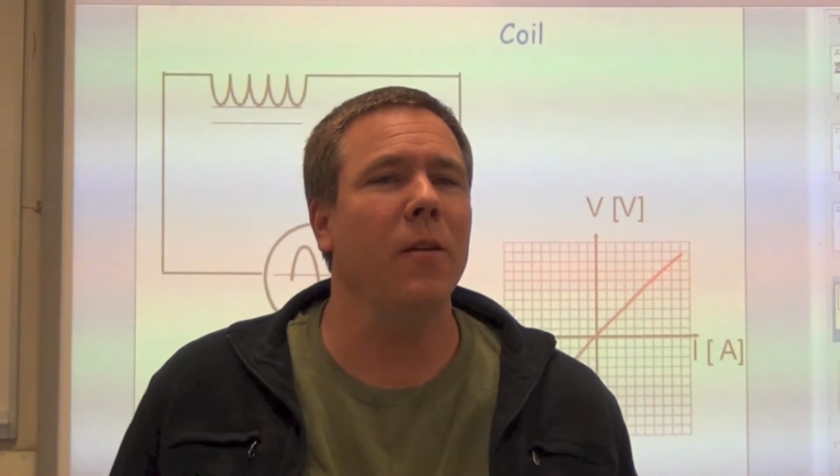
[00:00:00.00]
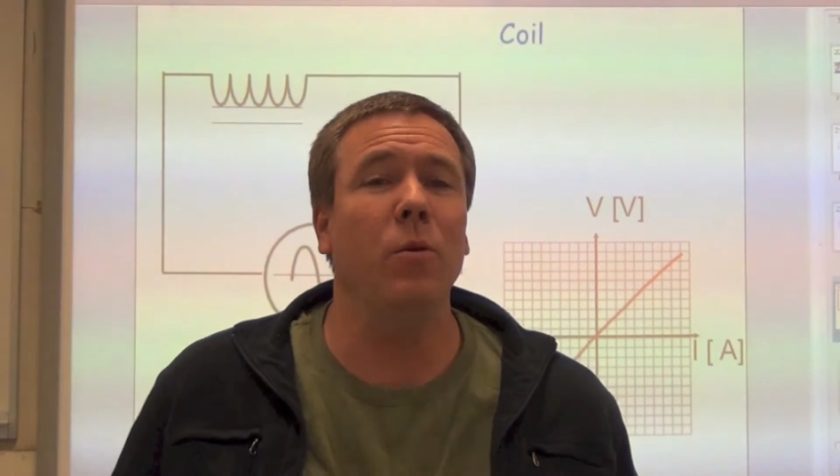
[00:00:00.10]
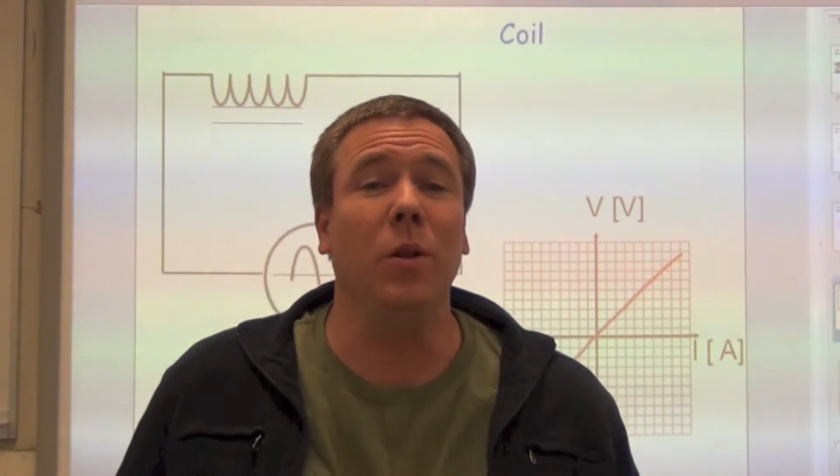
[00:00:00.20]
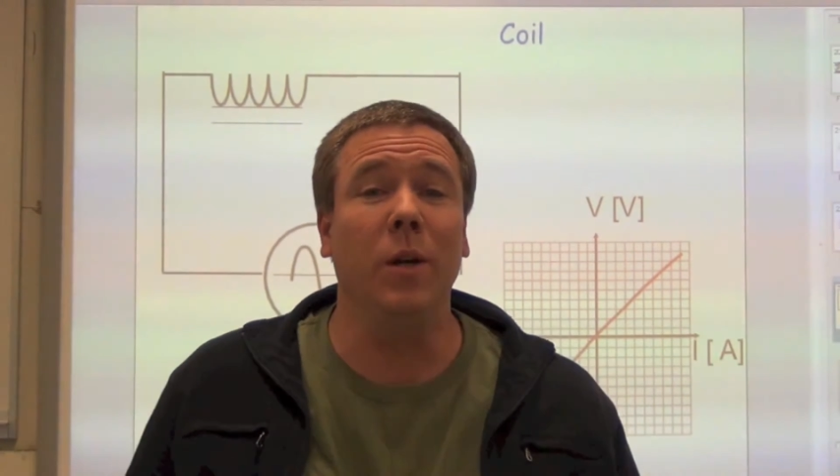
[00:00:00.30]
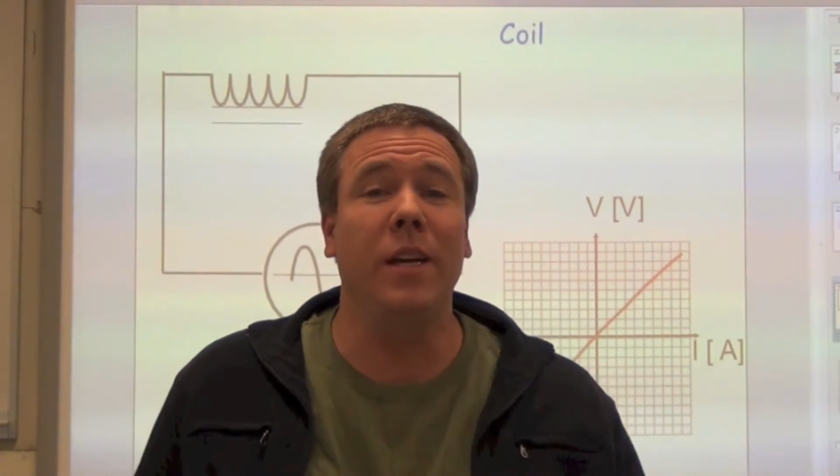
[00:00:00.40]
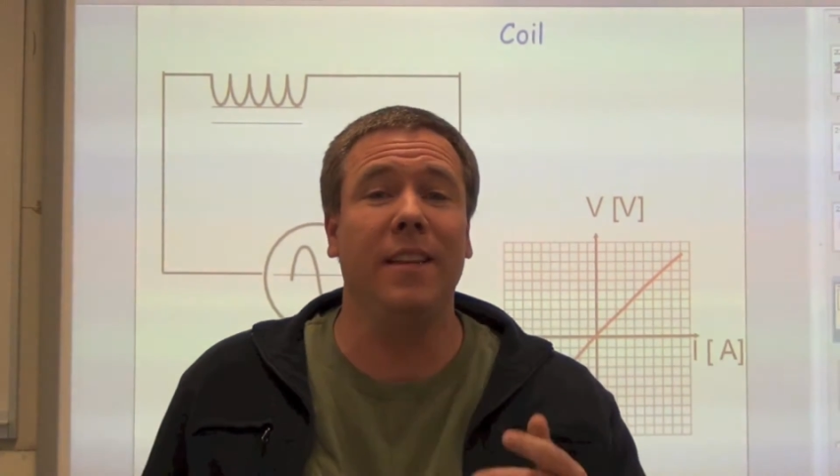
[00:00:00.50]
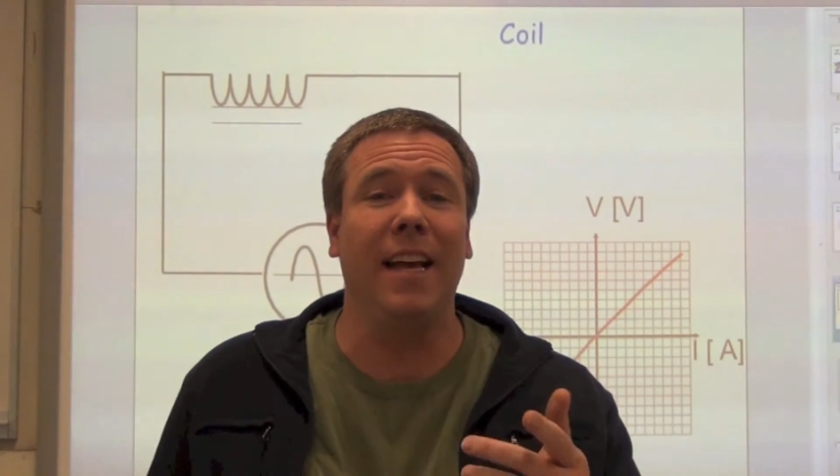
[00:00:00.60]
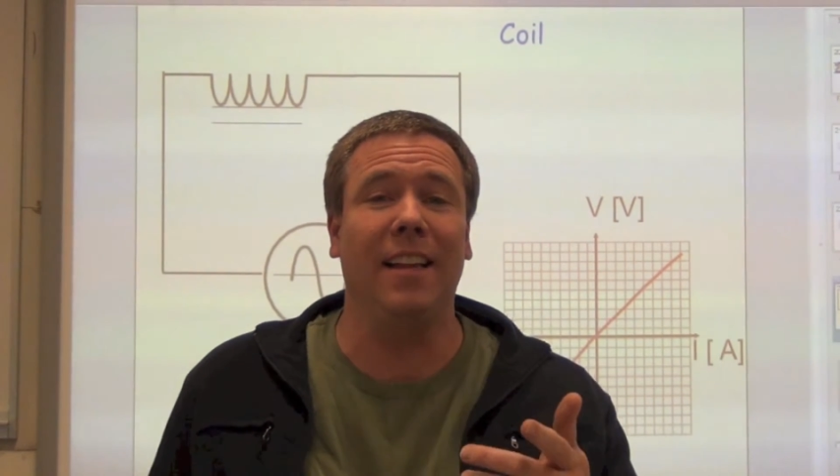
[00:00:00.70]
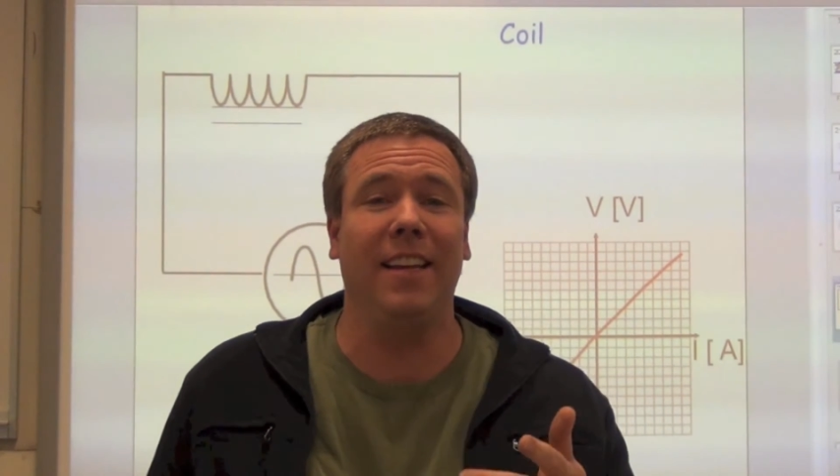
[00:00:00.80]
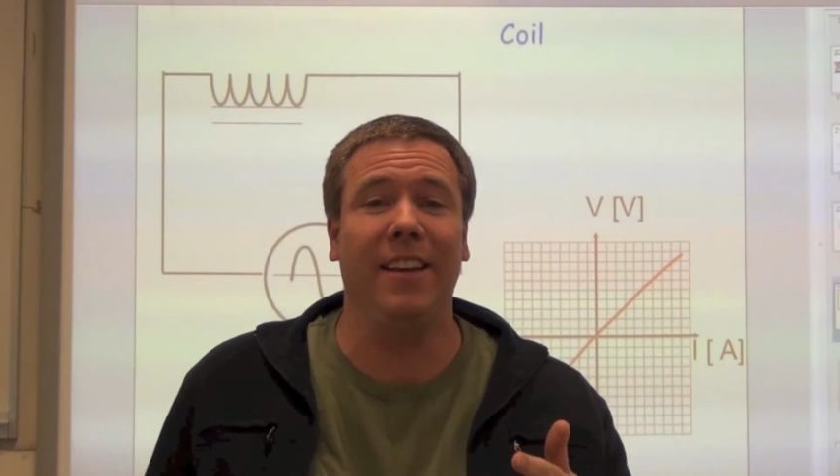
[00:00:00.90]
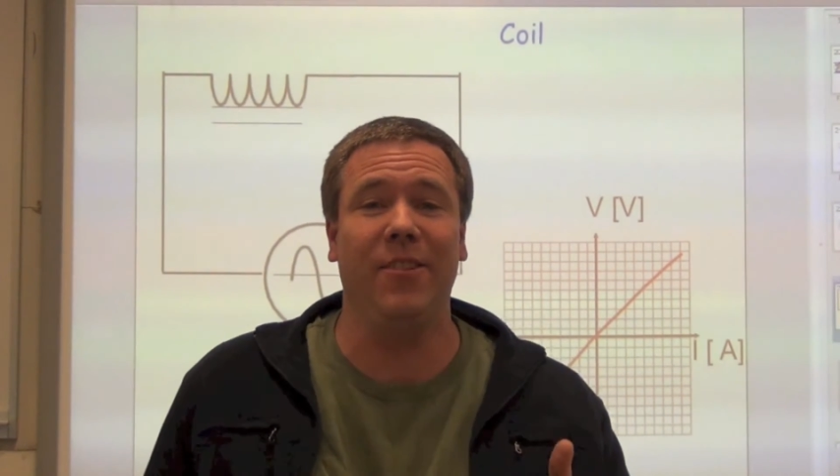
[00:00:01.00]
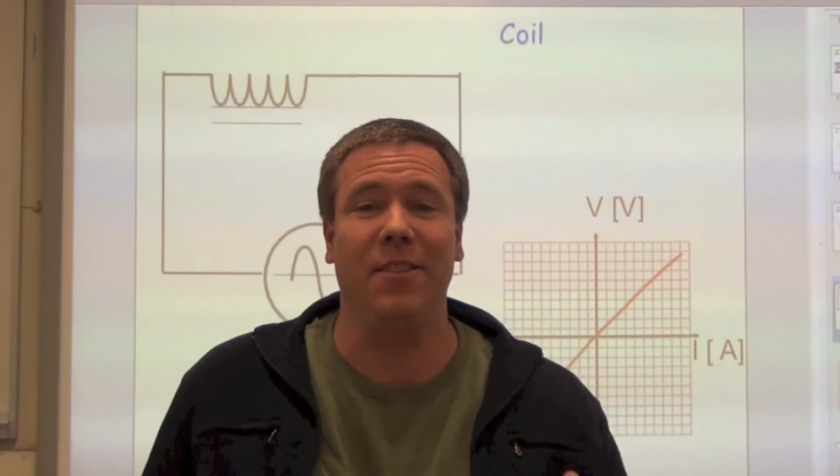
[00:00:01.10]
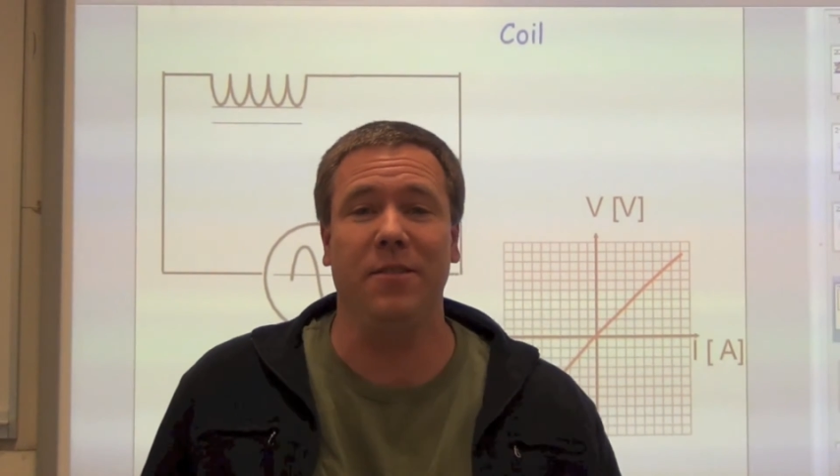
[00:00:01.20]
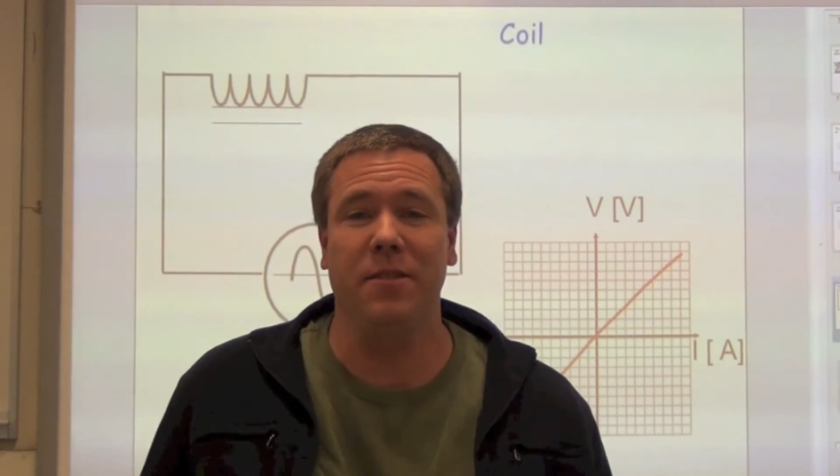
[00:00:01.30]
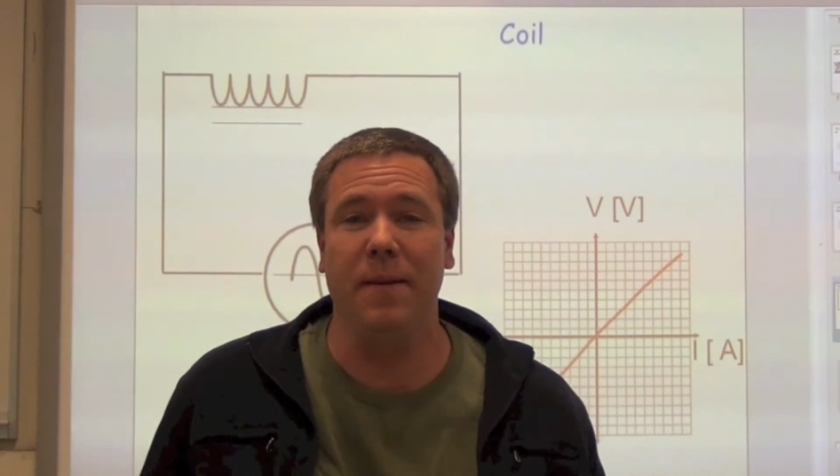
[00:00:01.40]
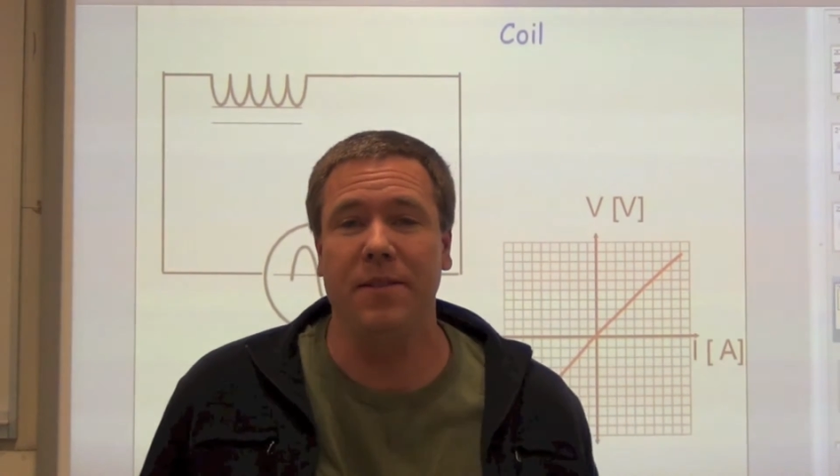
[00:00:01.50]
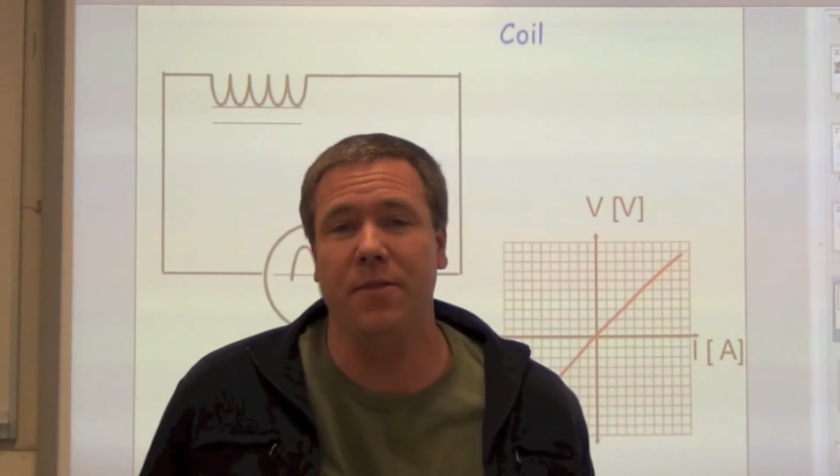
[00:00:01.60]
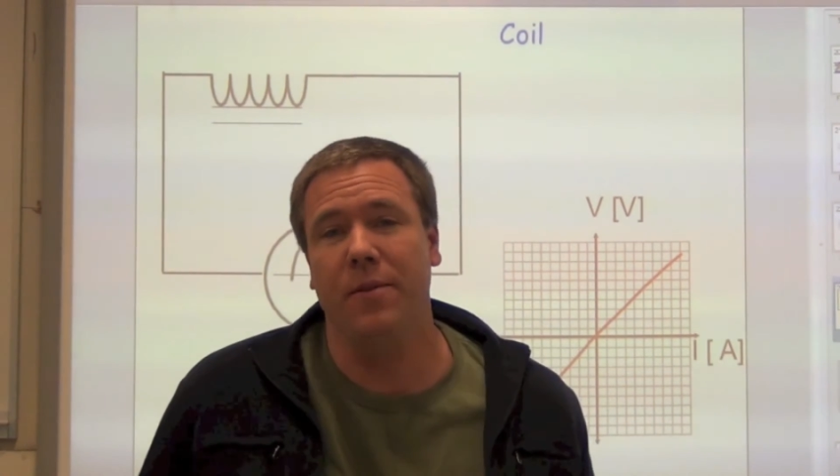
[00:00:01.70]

We'll look at that later in the semester